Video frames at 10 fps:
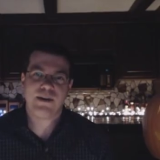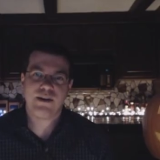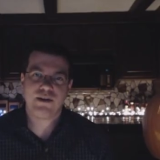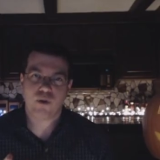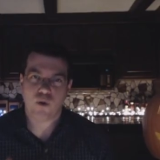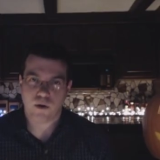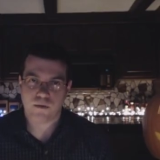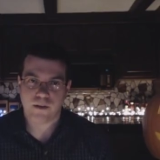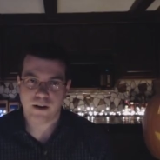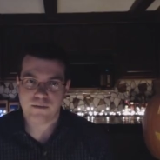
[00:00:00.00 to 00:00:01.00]
Japanese
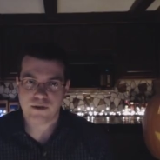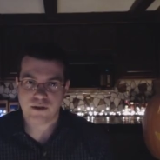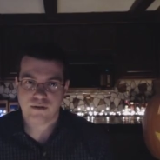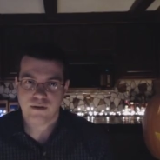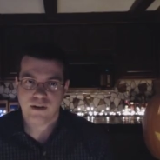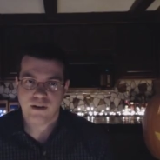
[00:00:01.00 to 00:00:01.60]
horror films